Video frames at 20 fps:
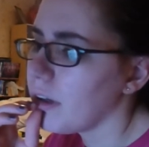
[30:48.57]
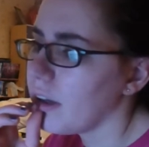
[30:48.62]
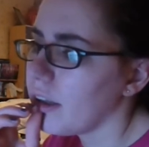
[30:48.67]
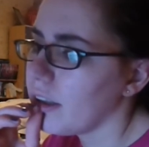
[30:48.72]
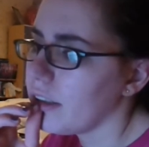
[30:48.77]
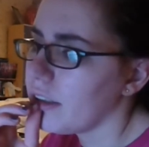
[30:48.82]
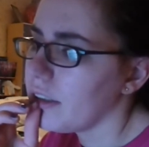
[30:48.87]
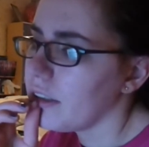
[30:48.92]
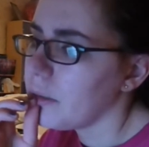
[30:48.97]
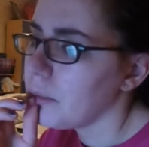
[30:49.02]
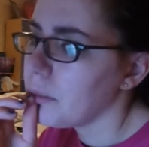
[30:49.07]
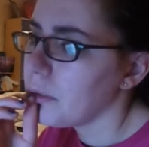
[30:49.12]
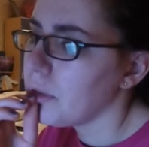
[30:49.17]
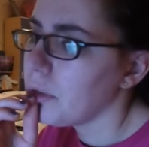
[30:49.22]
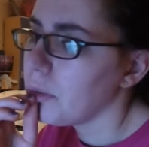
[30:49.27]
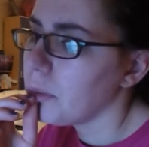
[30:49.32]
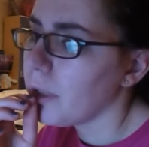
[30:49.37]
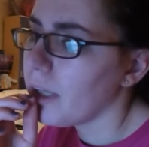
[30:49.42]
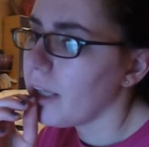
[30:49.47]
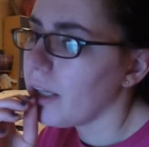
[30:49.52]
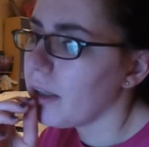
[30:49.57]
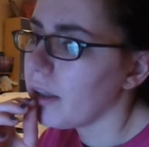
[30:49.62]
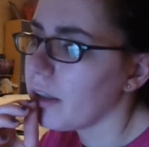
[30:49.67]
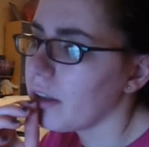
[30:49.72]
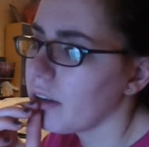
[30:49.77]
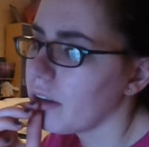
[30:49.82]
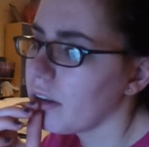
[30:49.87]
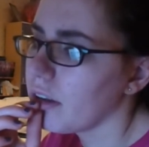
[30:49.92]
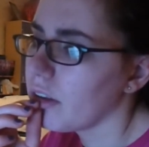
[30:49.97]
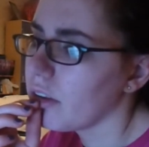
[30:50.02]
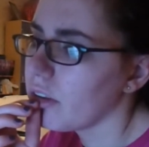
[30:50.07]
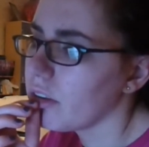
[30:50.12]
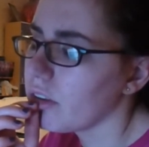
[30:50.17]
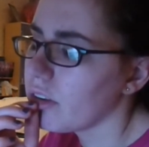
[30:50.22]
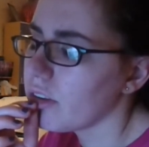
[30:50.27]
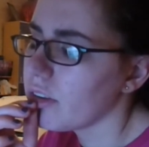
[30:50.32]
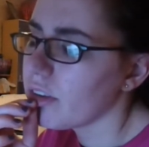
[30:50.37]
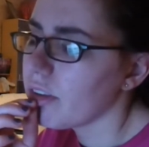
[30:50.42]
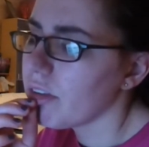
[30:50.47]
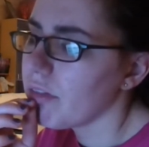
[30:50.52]
And I need to put away the
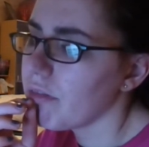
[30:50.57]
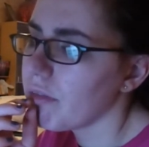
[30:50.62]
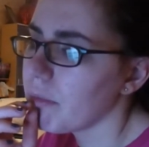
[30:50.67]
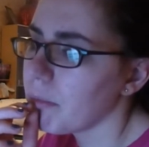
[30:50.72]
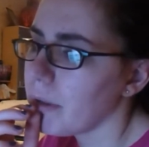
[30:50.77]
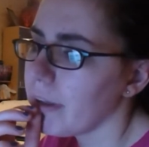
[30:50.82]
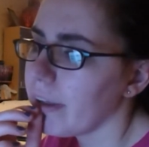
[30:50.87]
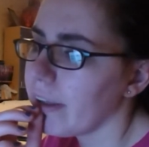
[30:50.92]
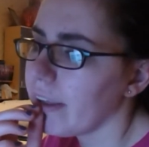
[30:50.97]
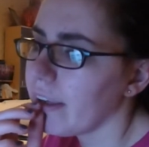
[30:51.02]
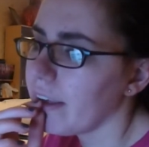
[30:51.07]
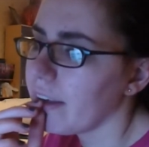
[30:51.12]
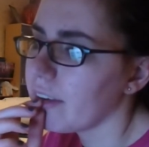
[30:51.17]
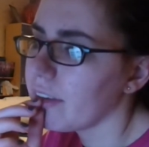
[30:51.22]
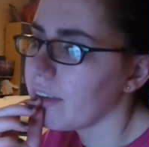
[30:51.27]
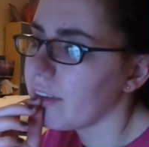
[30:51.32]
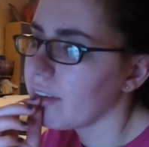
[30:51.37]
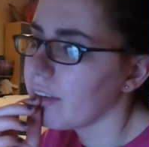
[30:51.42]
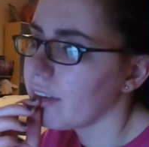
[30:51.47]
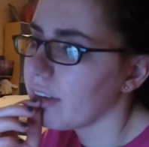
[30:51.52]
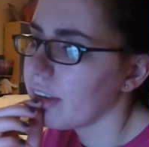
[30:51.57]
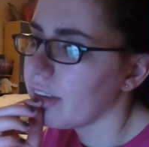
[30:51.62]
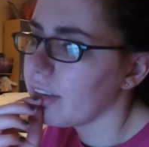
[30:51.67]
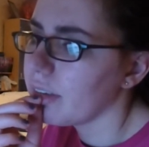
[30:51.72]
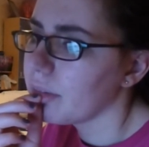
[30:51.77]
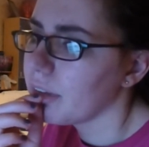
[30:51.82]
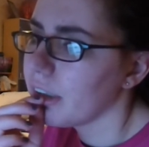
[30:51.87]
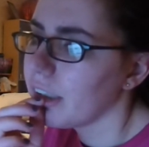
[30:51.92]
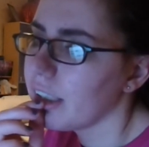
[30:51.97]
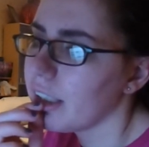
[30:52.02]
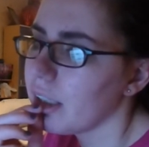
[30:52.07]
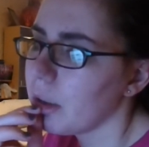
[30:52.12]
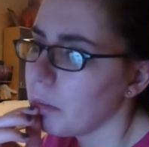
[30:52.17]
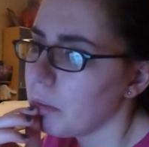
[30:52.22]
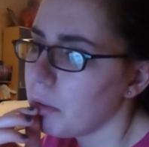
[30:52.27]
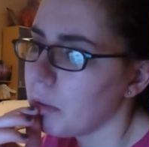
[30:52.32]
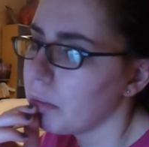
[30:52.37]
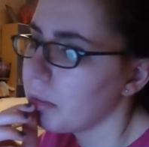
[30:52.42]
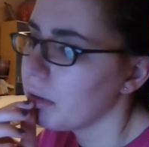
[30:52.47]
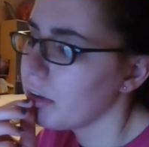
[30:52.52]
stuff from my kit, because when I came
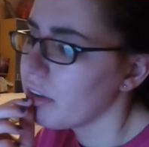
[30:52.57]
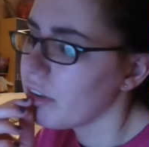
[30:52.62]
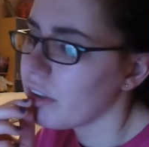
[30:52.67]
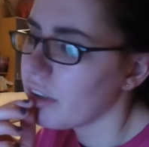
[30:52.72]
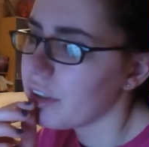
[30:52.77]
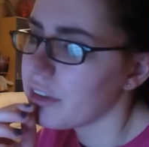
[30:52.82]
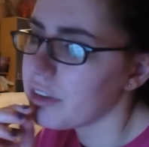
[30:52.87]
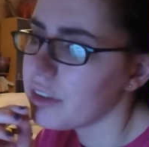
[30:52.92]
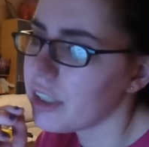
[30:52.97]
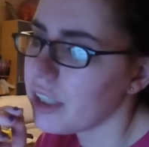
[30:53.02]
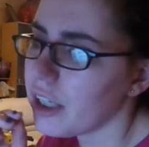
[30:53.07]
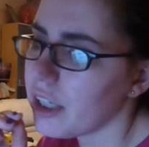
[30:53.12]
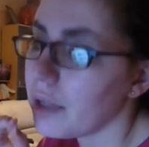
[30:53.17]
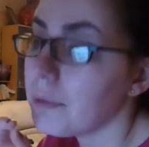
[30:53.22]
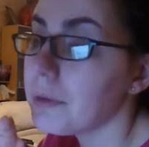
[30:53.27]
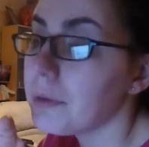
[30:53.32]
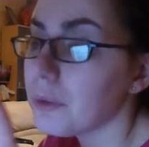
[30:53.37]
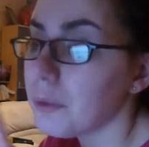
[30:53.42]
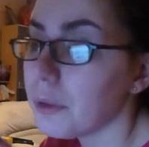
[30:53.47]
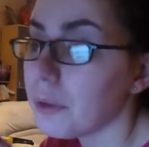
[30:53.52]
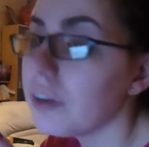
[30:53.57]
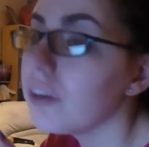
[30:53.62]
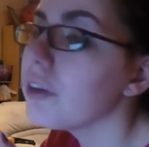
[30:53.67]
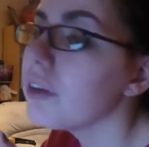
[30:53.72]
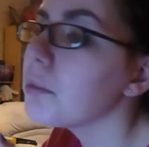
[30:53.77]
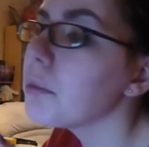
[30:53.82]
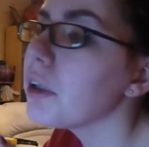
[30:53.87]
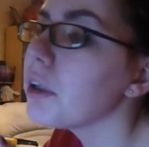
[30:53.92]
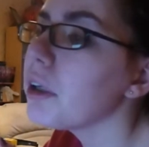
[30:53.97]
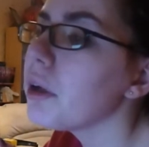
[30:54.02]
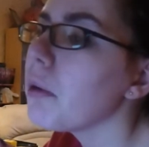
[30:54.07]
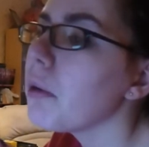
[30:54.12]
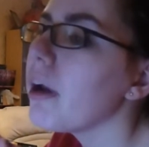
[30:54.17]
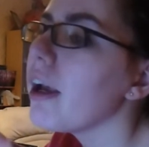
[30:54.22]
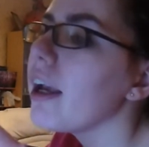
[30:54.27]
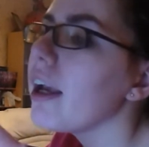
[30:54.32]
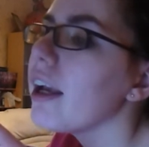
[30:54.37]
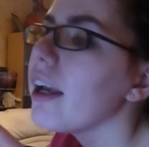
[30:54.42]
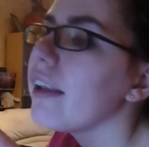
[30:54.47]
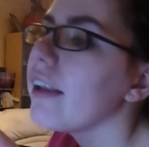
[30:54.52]
home on Thursday I was going to put it
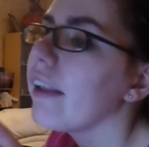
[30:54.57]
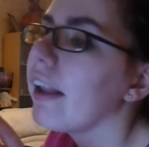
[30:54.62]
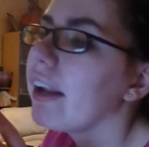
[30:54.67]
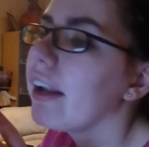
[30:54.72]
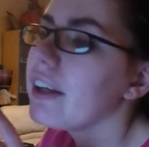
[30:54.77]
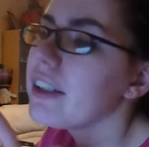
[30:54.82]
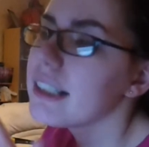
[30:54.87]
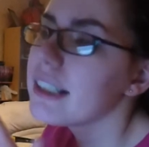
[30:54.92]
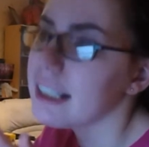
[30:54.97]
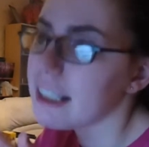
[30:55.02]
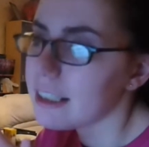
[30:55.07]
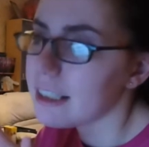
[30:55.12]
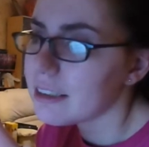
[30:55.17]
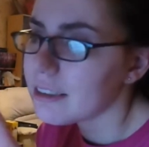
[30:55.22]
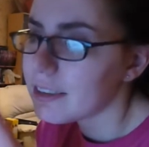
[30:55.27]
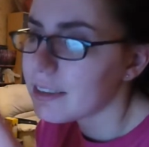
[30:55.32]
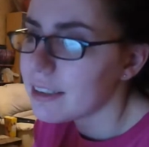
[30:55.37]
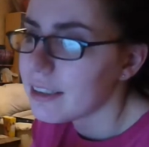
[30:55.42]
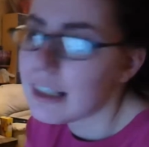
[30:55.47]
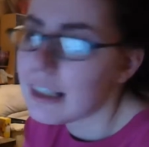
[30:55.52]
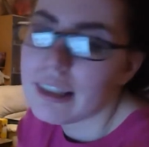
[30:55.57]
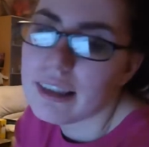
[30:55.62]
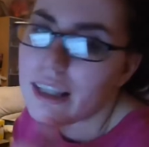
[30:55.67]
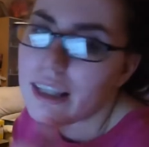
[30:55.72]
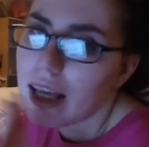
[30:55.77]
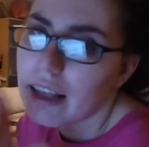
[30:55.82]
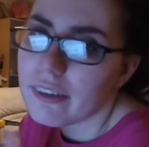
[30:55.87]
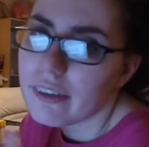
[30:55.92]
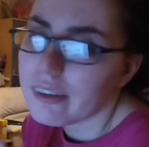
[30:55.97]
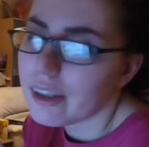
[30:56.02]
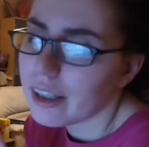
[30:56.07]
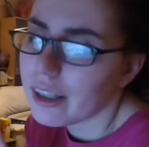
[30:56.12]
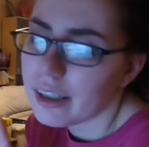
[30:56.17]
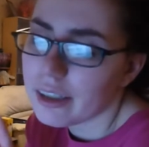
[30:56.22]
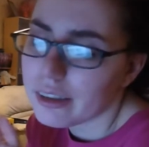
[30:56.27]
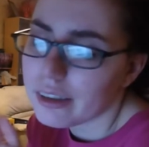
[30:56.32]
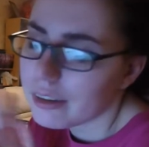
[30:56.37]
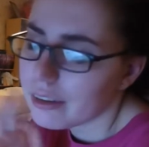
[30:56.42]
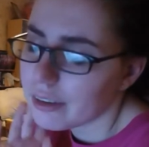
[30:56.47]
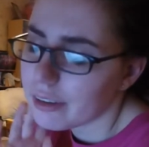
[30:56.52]
away and then I just didn't, and then last
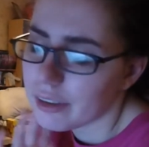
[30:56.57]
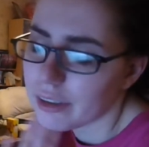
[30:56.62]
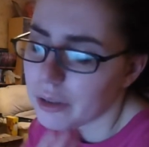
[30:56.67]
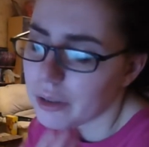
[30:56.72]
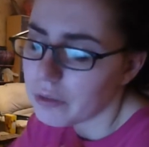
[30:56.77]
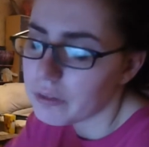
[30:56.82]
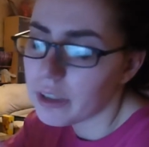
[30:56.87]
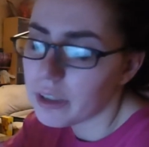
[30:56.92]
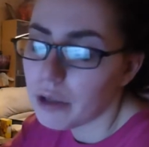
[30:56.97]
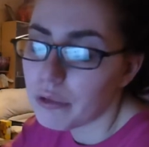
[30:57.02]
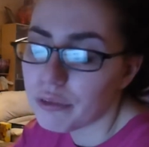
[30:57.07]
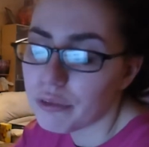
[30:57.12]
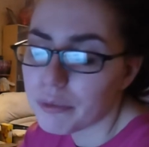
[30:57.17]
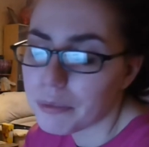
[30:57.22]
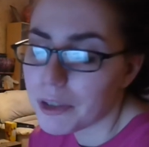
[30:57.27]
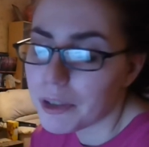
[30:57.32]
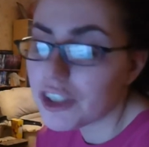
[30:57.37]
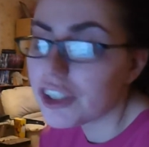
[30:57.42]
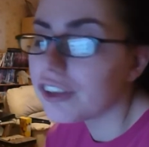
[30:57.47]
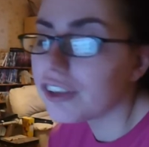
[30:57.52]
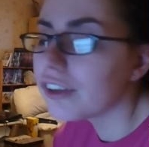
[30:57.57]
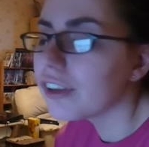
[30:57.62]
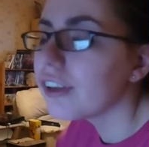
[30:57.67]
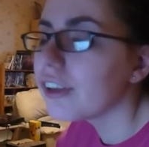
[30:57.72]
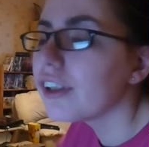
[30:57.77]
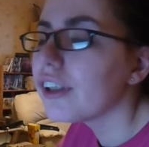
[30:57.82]
night, you know, I was out of commission,